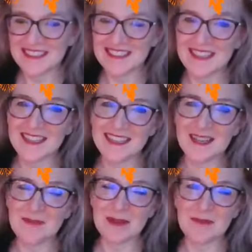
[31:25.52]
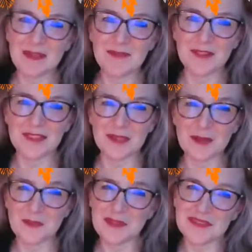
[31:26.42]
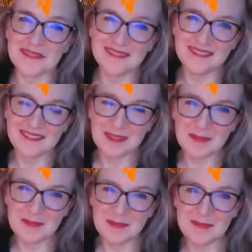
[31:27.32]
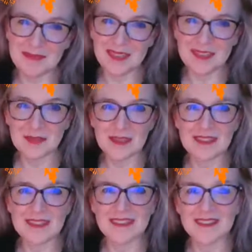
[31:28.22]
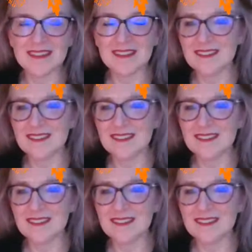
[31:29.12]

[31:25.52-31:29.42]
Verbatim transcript: it's like, yeah, I'll probably pay for it later, but mm, he's worth it.